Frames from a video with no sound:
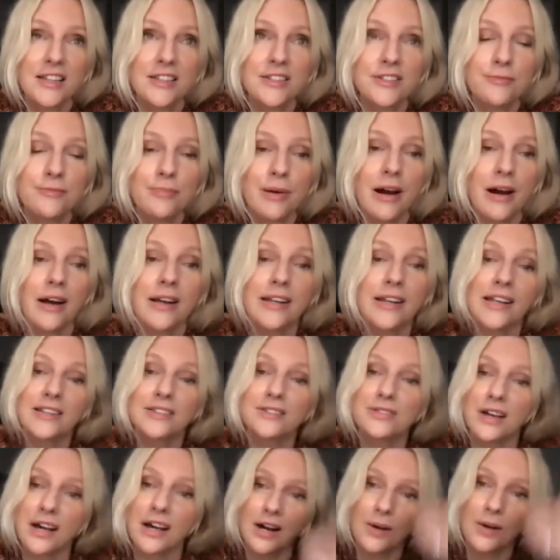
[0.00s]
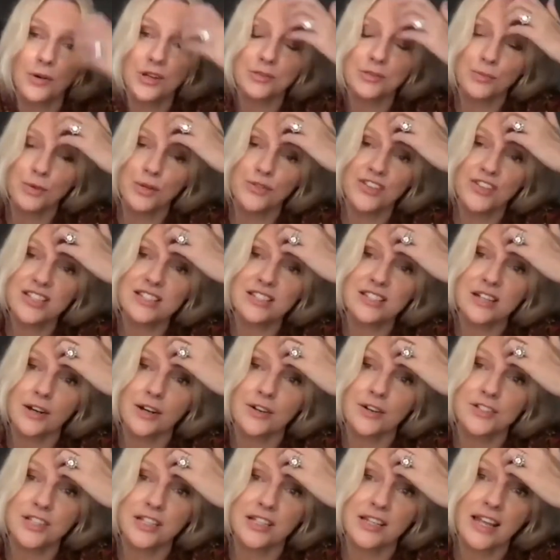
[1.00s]
of parties with movie stars
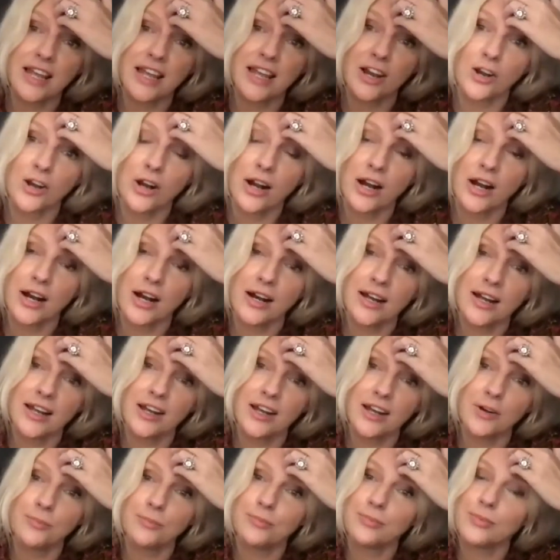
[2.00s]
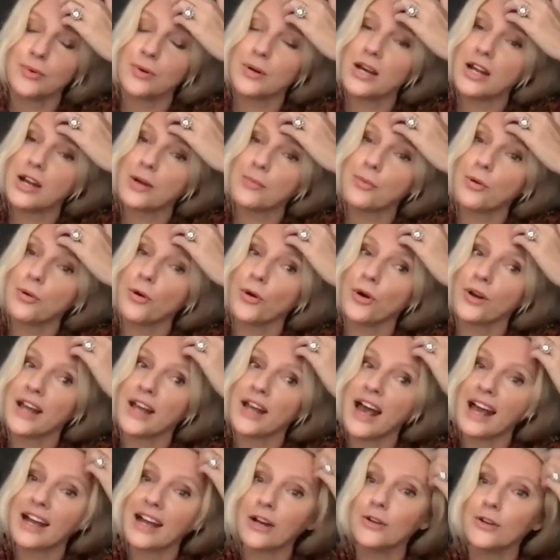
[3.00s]
in airport
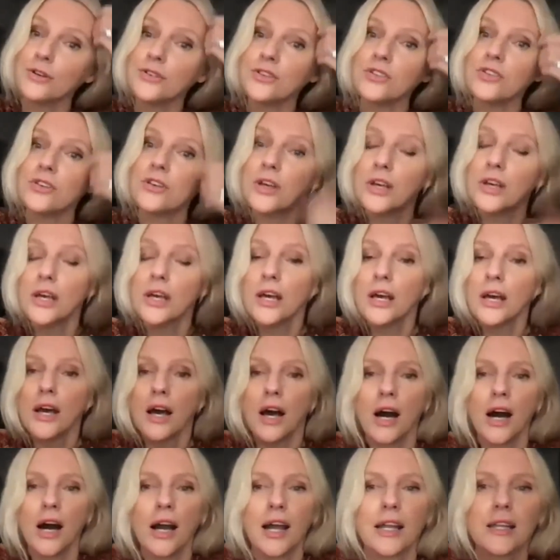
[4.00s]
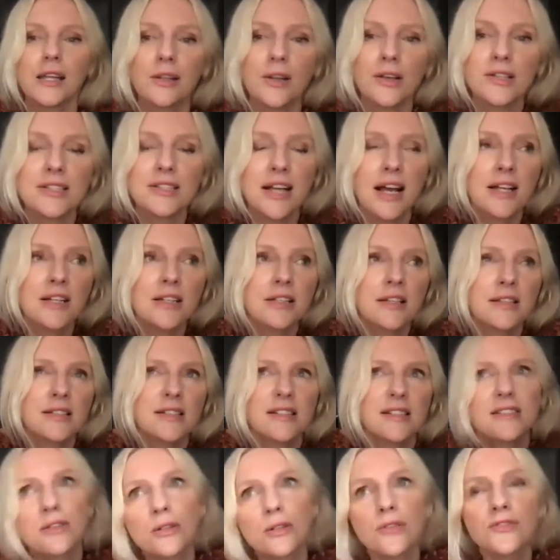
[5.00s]
hangars in Los Angeles. It's
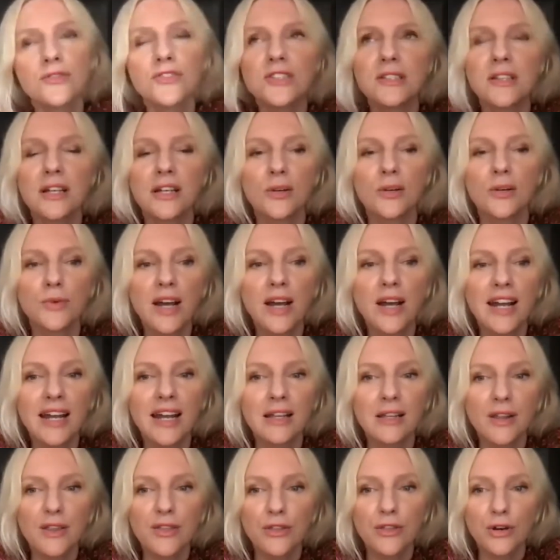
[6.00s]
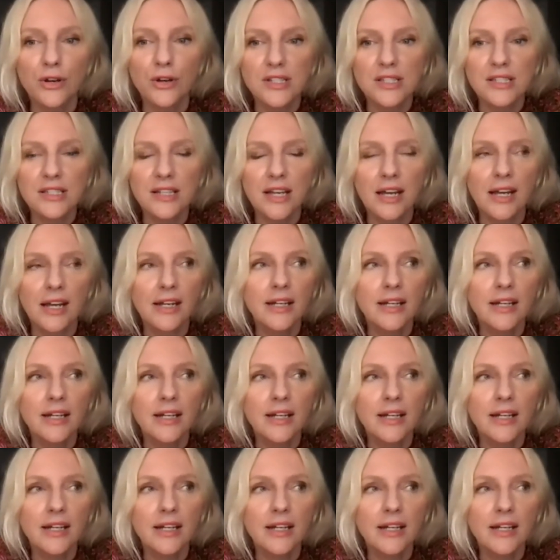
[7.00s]
sort of just like a regular Thursday.